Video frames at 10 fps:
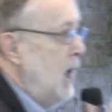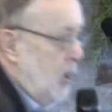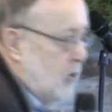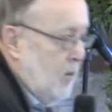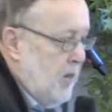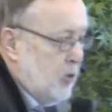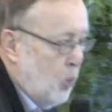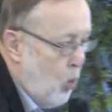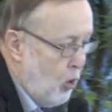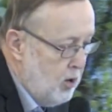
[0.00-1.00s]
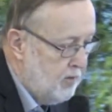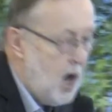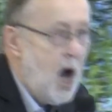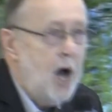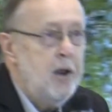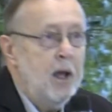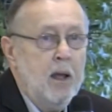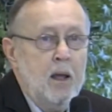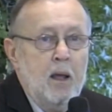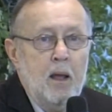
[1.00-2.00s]
Isn't this Word of God
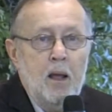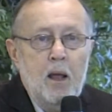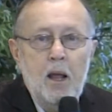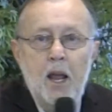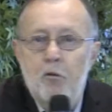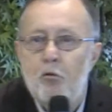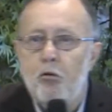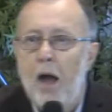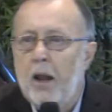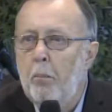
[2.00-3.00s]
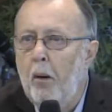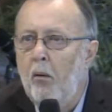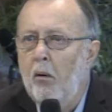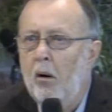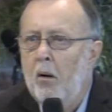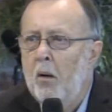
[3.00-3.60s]
incredible?